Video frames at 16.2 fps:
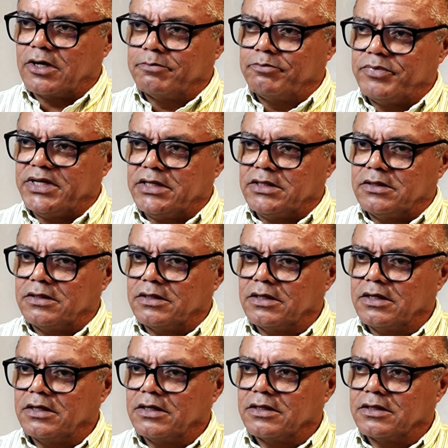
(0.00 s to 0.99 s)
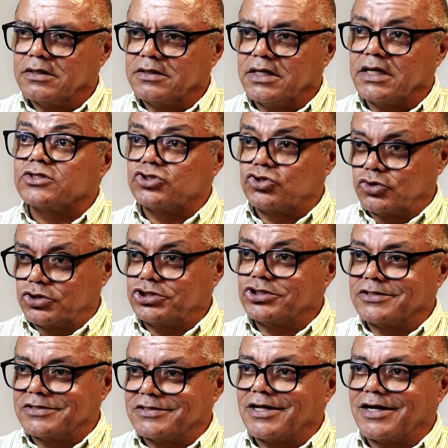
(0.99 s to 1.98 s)
become big, the
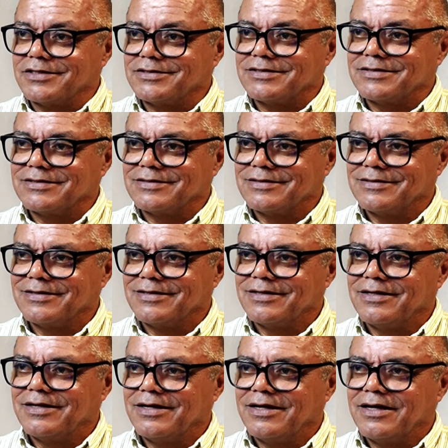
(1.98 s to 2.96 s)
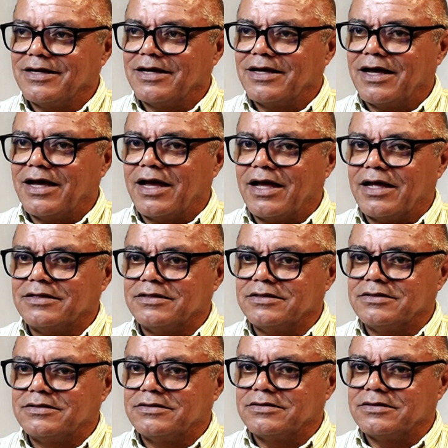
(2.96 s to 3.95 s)
extortion starts.
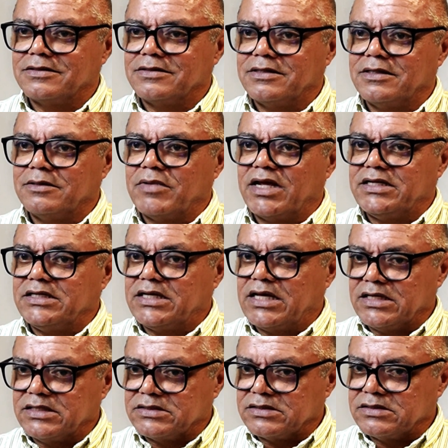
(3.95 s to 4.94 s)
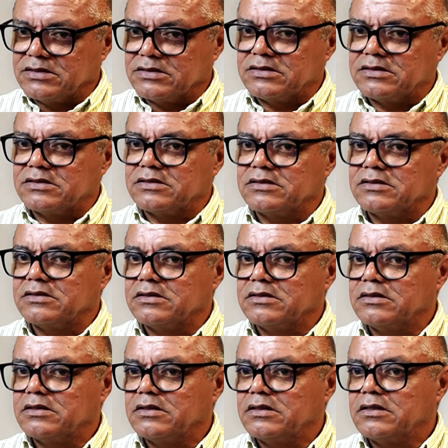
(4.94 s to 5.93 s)
And in many cases,
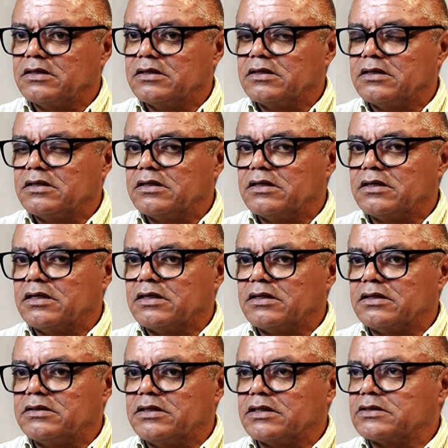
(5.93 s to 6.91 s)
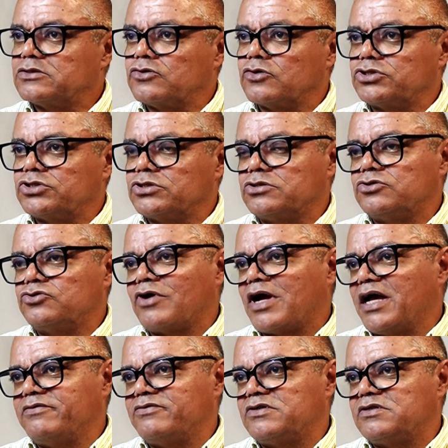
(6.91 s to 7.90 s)
the extortion
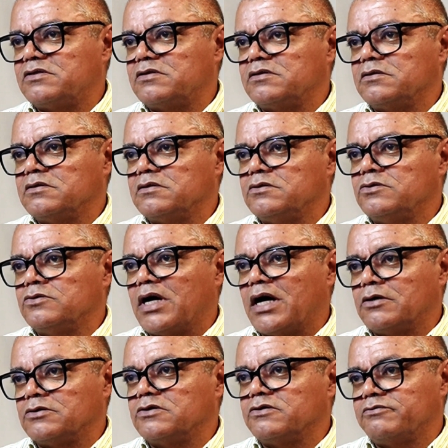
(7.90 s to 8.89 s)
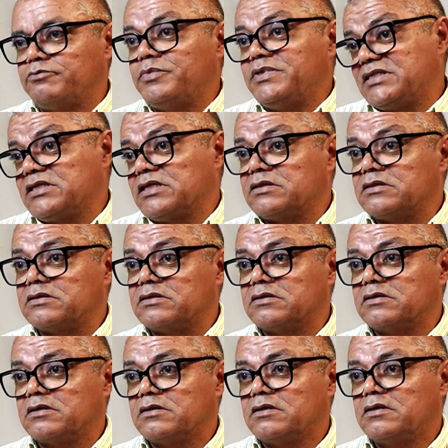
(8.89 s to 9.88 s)
drives you out of business.
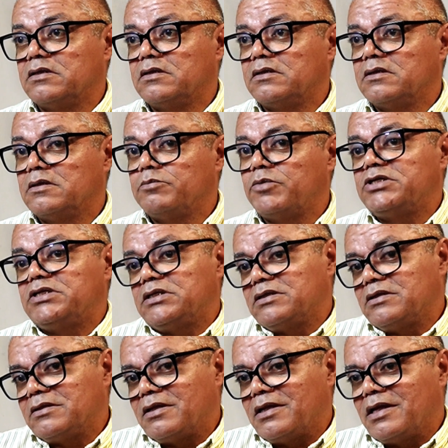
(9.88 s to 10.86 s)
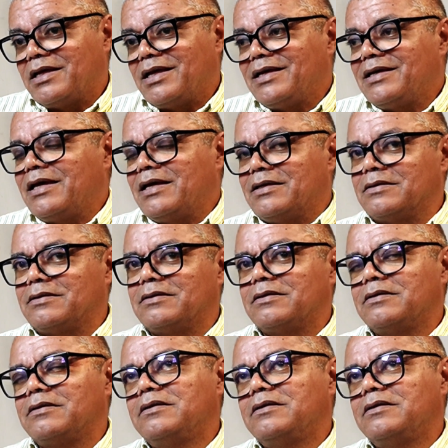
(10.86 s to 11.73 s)
But again,